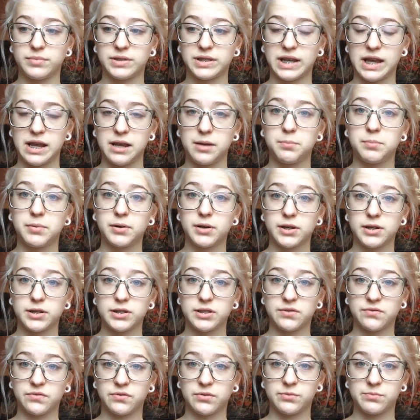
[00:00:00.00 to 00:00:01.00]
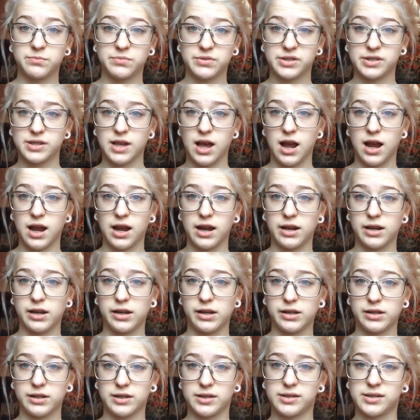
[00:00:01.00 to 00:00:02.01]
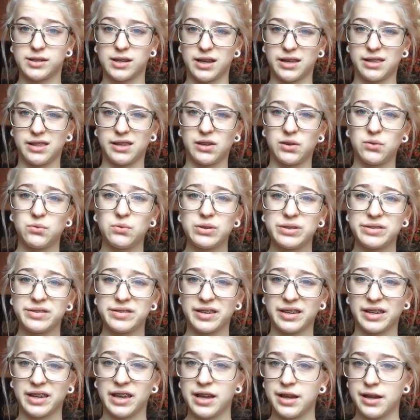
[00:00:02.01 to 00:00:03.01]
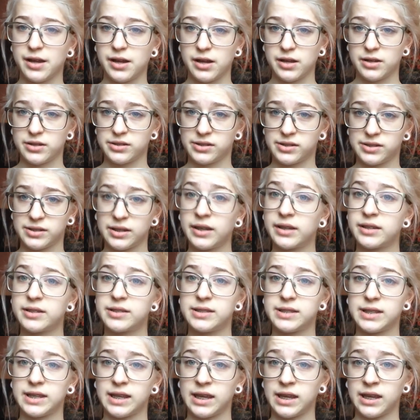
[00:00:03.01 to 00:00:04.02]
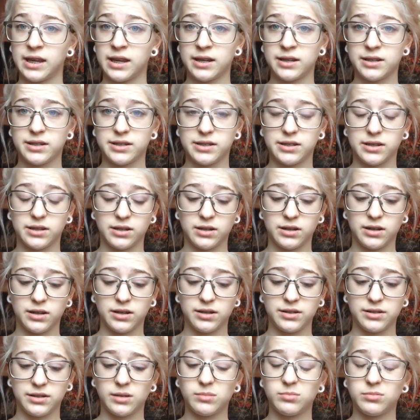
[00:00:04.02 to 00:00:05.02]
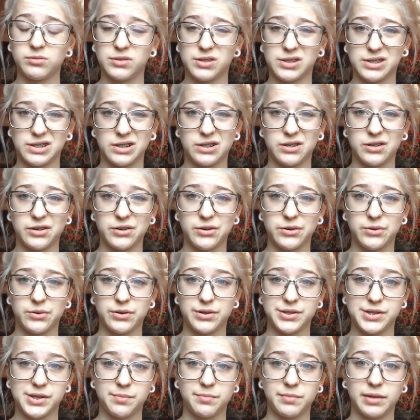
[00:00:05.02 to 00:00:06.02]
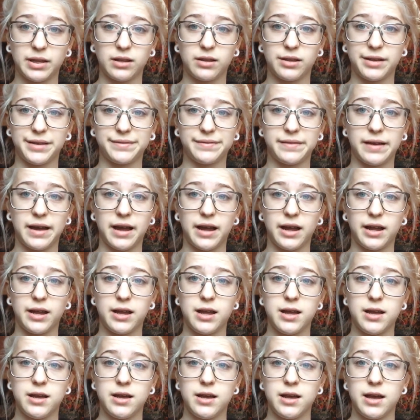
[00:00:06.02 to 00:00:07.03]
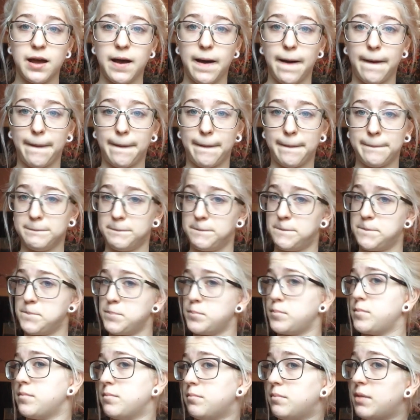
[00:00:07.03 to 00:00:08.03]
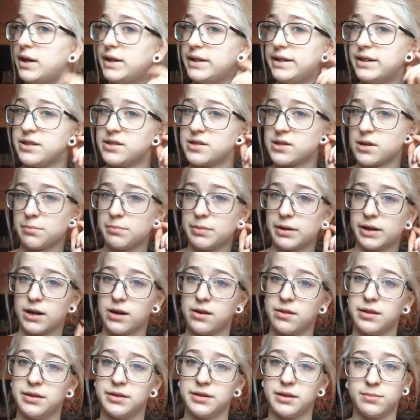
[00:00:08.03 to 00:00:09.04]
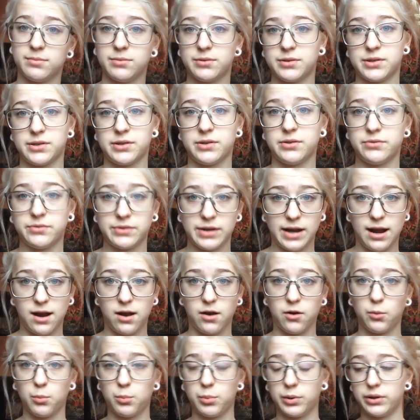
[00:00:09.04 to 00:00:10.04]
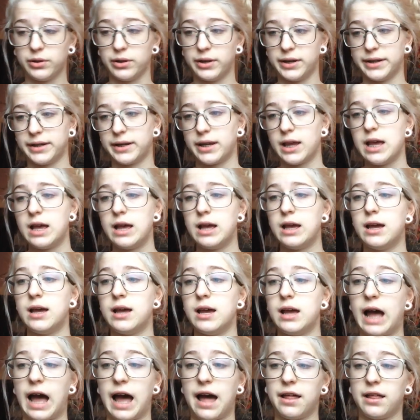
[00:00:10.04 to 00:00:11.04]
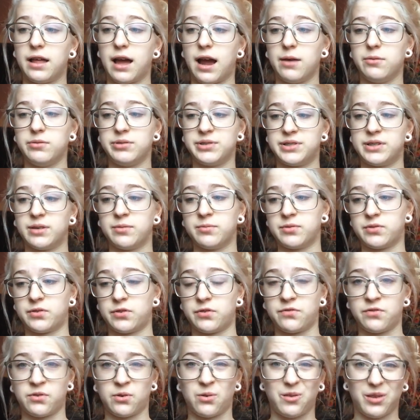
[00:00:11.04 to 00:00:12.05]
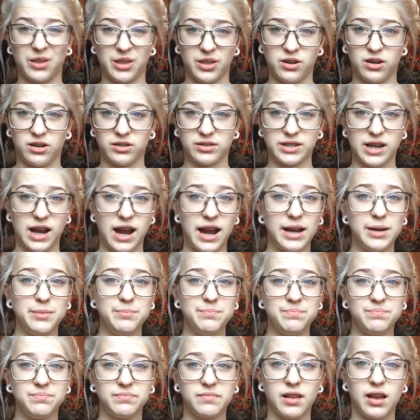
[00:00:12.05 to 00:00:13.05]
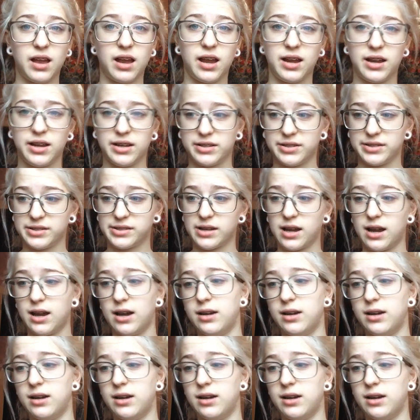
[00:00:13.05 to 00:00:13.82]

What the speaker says: tapers from size, I think it was like 16 to 00 or something like that. My ears are bigger than 00 now, but like I was 00 for a really long time, and